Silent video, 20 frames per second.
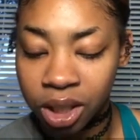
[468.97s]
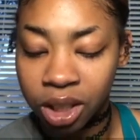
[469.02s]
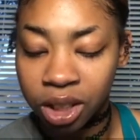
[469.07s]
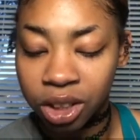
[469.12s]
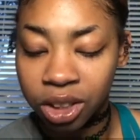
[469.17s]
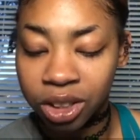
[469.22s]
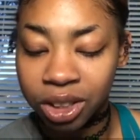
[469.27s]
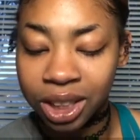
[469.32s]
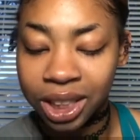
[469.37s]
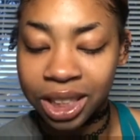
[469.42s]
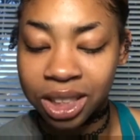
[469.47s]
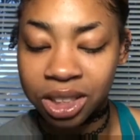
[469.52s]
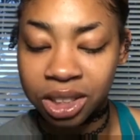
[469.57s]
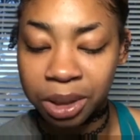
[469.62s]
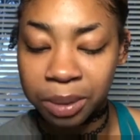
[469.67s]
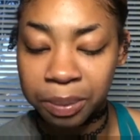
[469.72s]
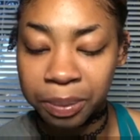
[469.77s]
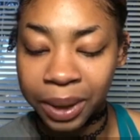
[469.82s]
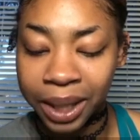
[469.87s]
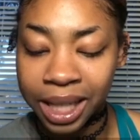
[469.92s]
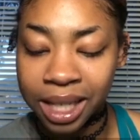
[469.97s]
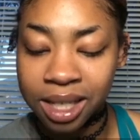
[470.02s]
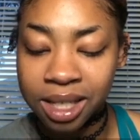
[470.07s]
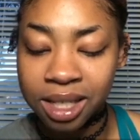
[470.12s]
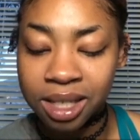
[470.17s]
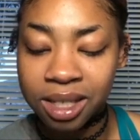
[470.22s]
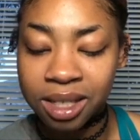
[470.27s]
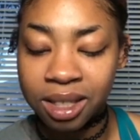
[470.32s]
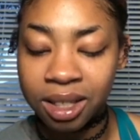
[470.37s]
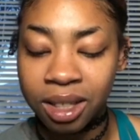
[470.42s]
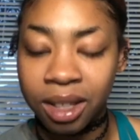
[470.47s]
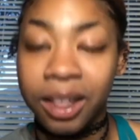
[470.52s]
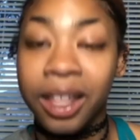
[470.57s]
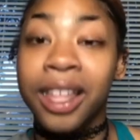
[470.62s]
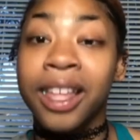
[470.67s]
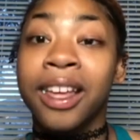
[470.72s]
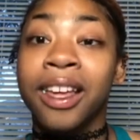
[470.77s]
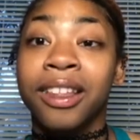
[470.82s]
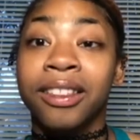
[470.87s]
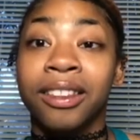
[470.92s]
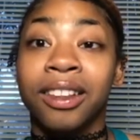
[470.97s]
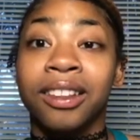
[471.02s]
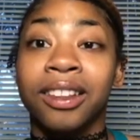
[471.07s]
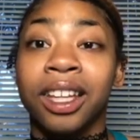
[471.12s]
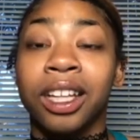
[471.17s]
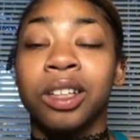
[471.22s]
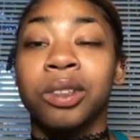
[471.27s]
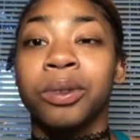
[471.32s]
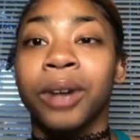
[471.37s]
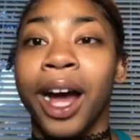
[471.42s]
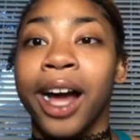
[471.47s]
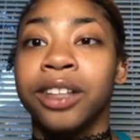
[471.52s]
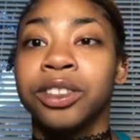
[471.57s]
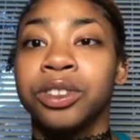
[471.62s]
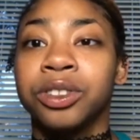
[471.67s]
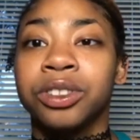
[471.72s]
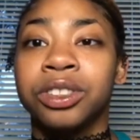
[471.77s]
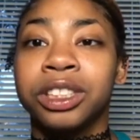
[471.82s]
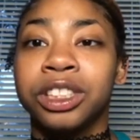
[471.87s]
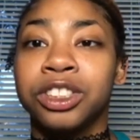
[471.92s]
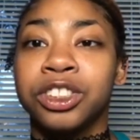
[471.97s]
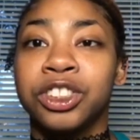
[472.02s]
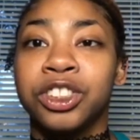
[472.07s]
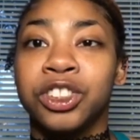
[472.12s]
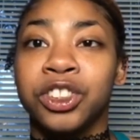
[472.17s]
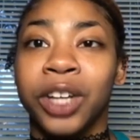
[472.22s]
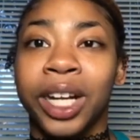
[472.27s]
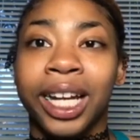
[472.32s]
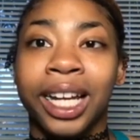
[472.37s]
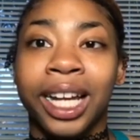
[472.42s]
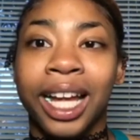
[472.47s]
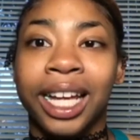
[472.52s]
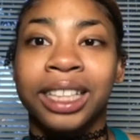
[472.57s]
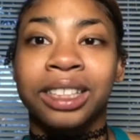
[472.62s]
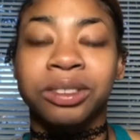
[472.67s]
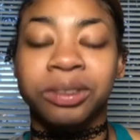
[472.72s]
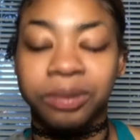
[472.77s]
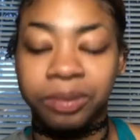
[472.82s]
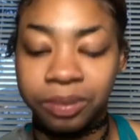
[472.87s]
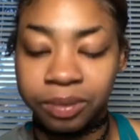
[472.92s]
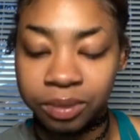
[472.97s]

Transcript: Your knees are bent, then they gradually straighten.